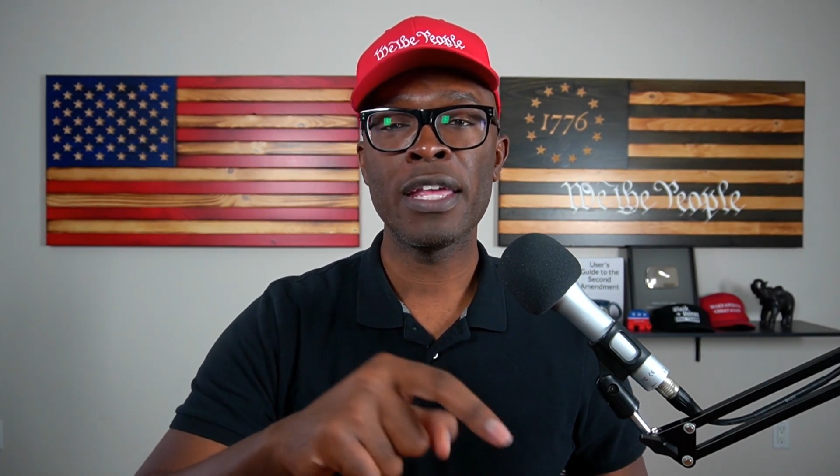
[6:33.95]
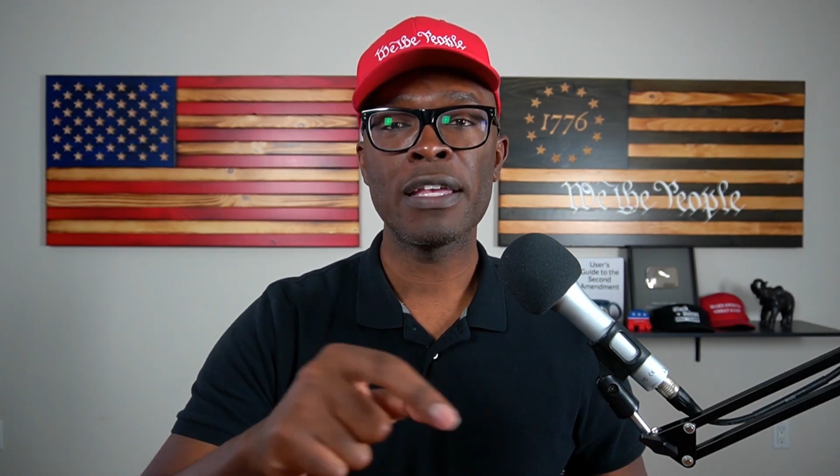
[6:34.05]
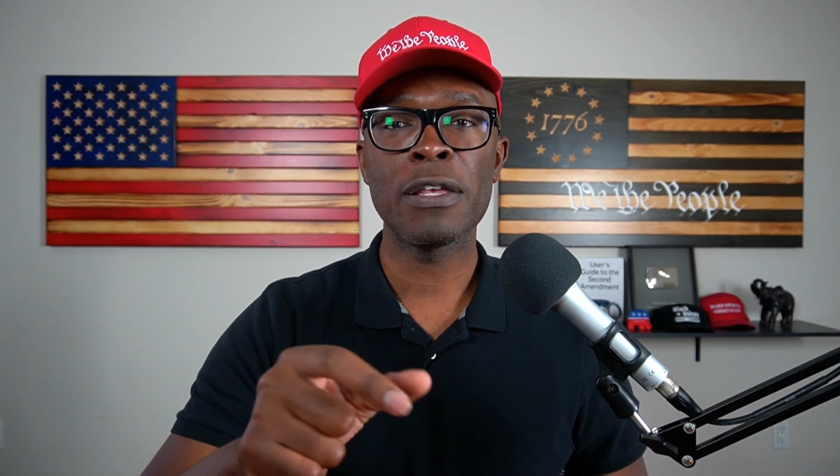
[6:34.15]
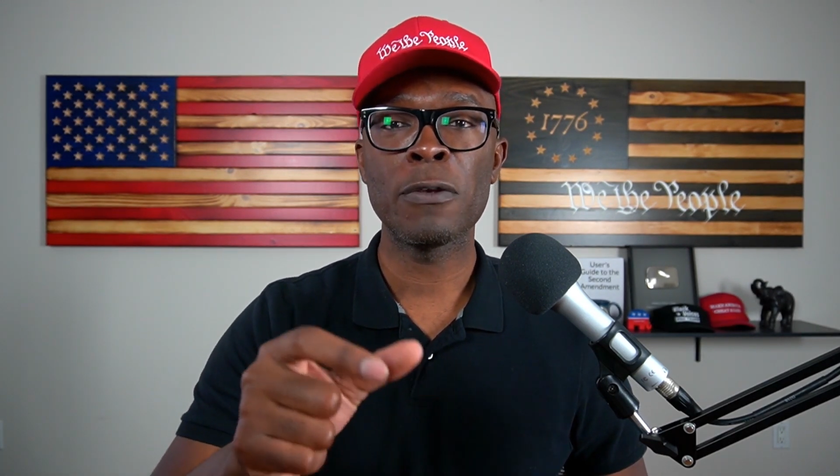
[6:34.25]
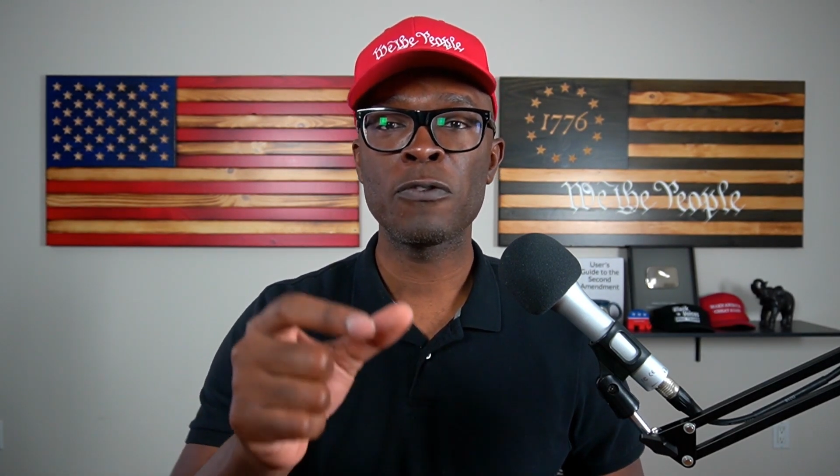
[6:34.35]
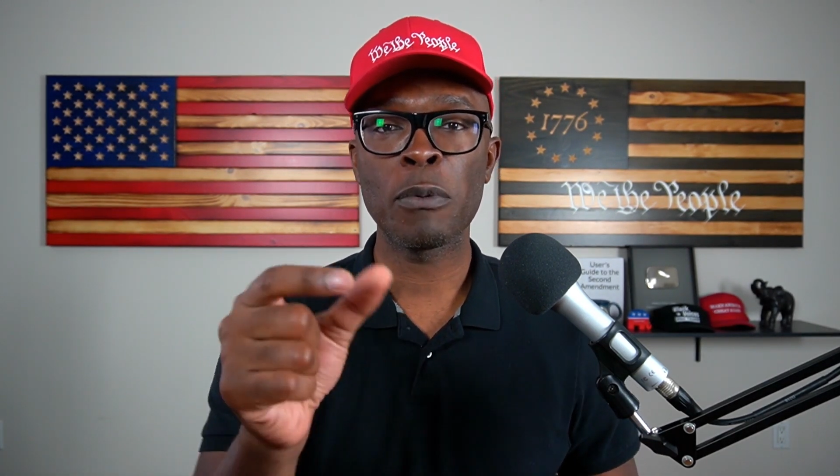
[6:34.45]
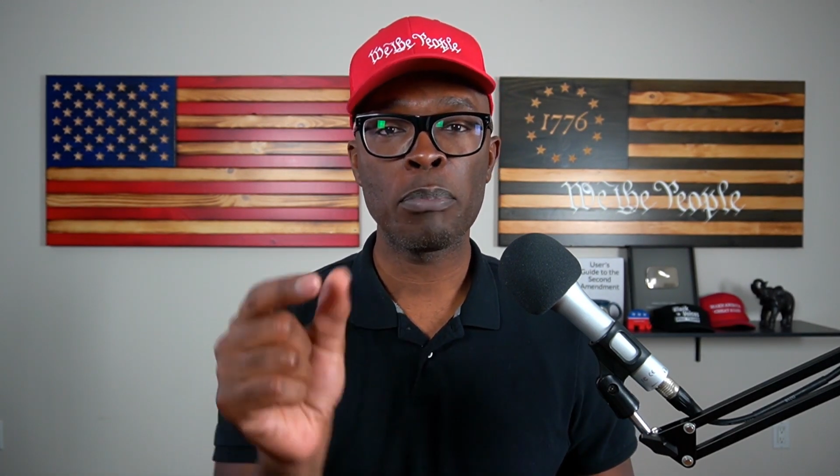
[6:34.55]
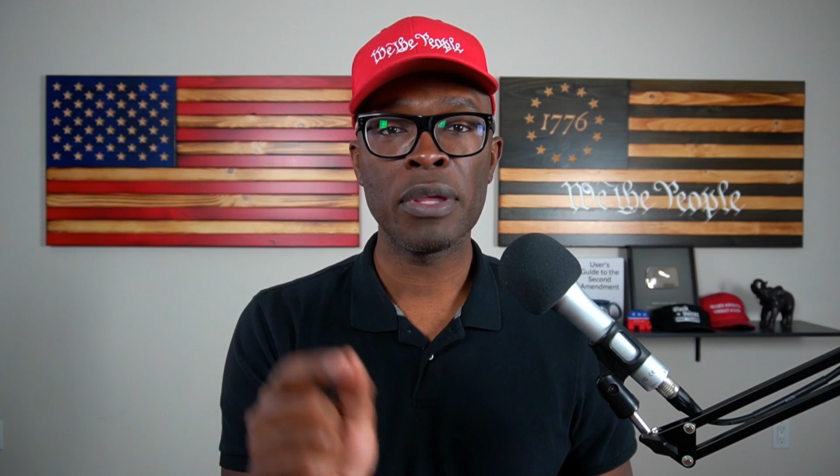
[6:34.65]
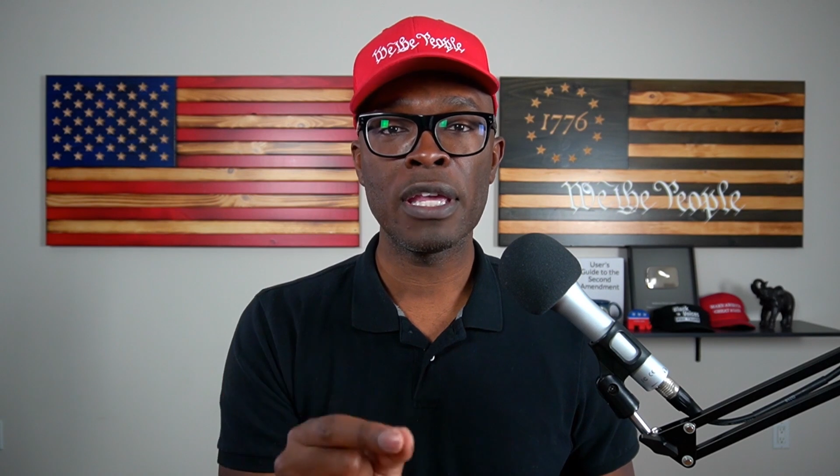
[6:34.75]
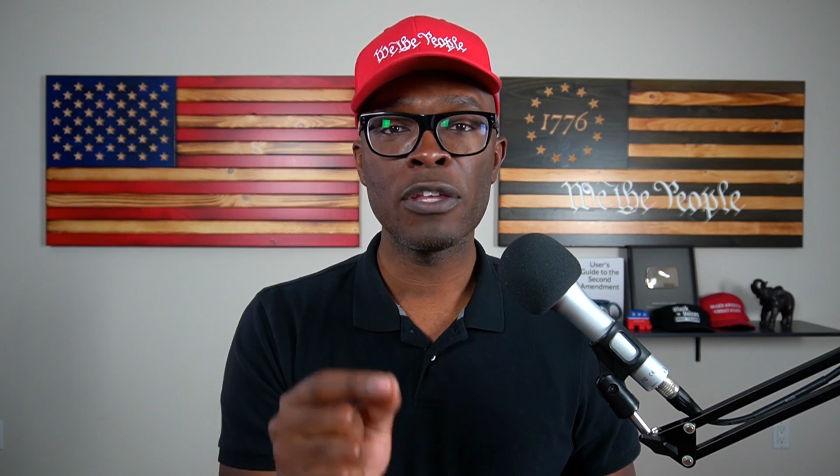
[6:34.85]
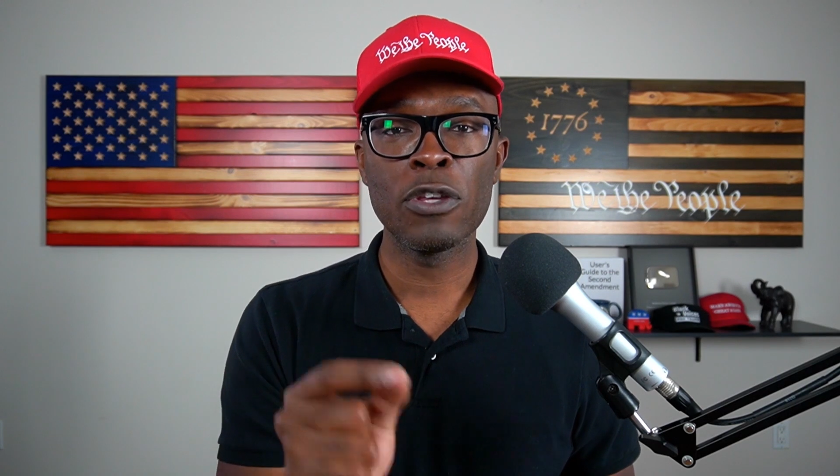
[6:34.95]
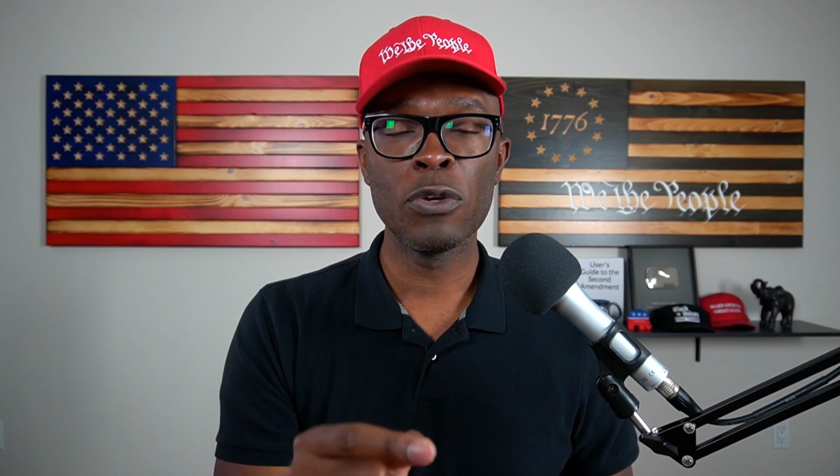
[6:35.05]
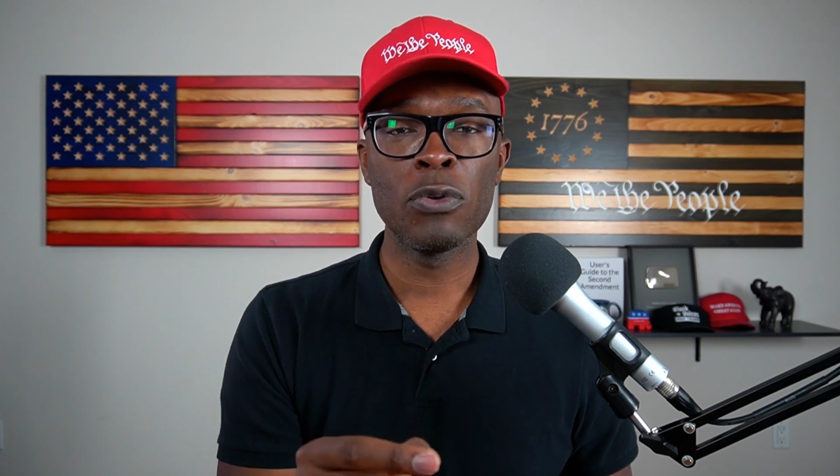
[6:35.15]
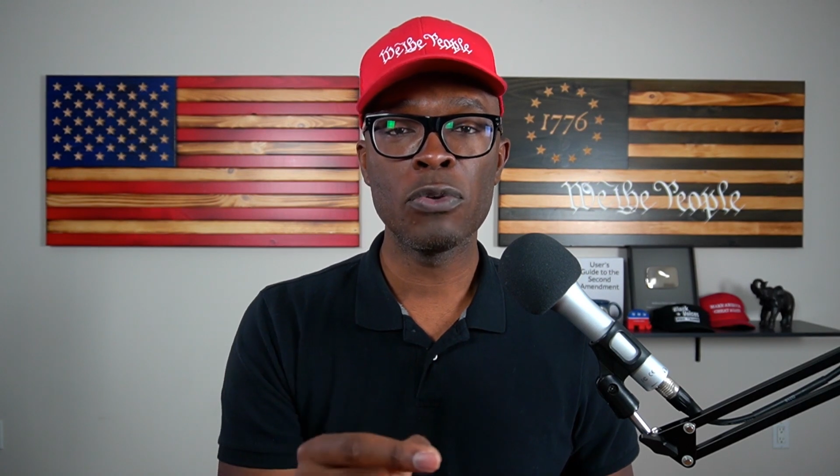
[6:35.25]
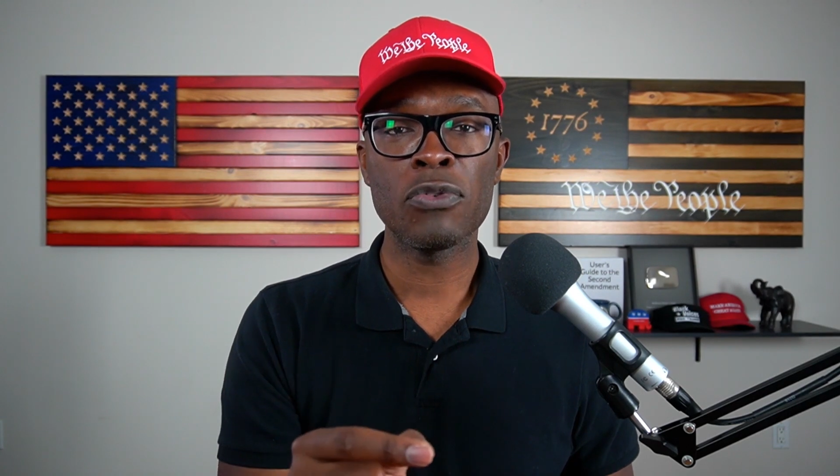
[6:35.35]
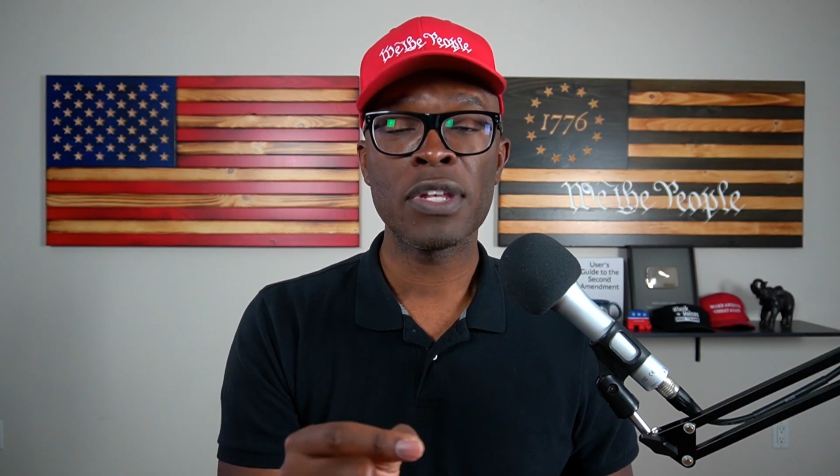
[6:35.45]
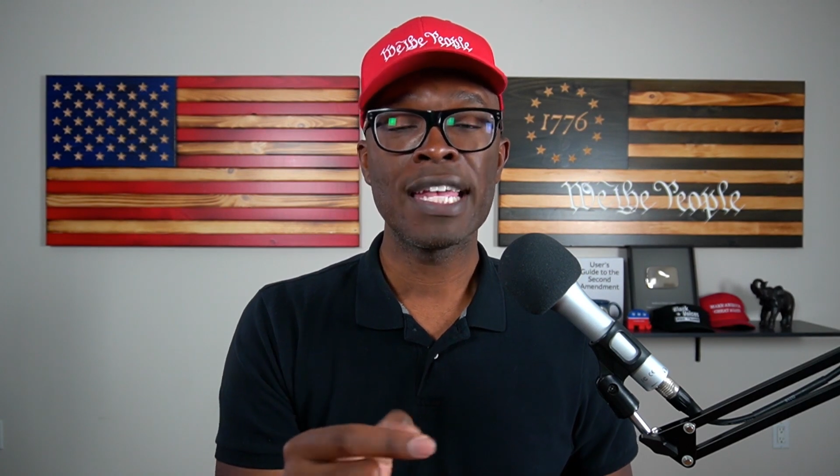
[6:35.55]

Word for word: is being used